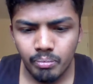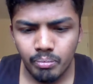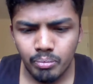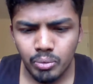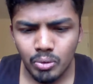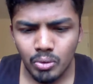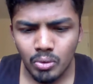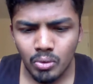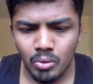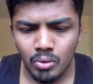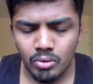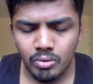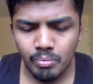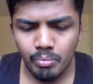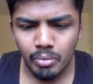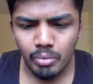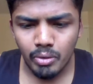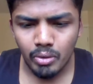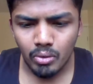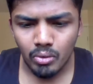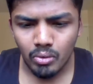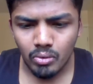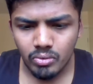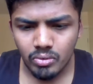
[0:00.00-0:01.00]

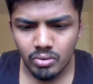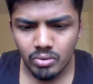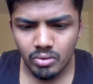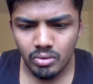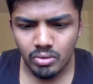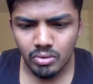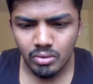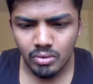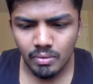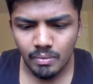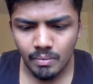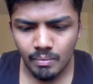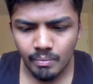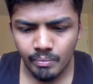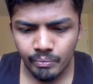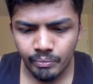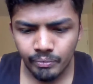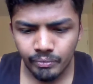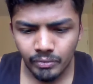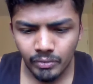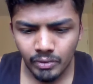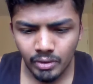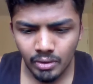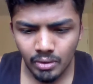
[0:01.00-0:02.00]
Prosperous.
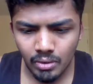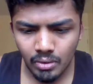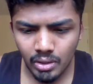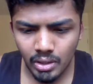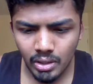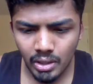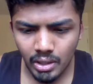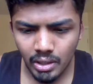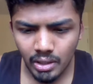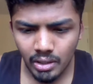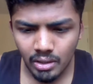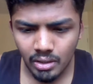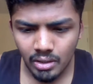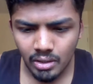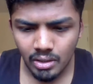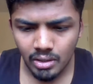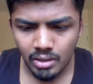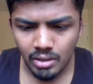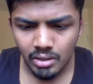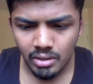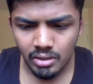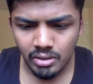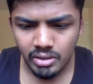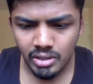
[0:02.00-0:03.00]
Okay,
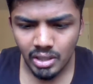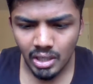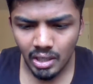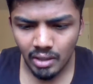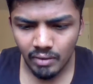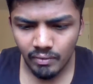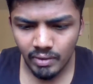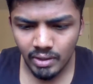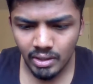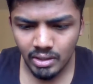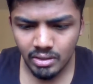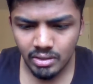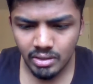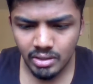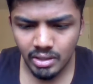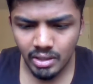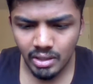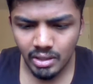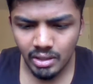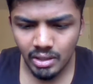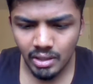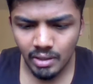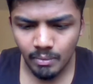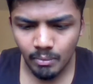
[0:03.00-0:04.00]
shall we
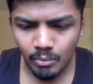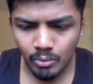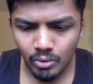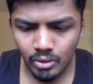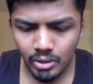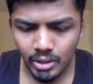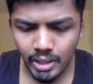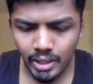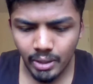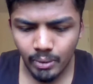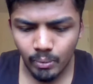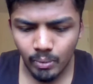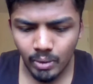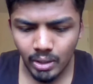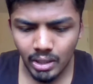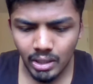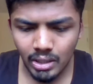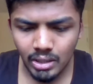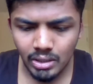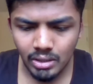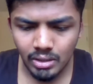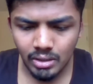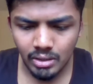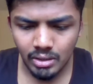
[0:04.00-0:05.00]
send them on their
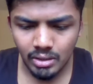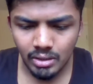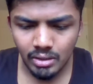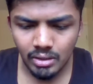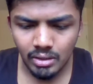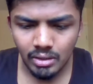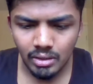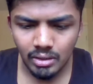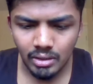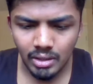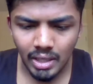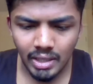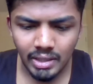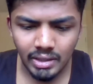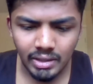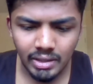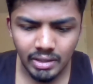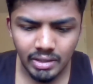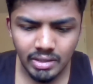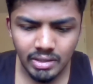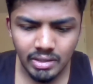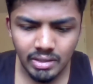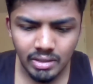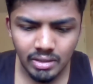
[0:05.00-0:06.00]
way like
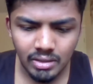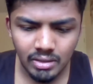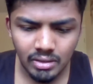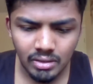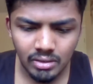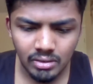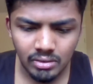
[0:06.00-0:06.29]
this?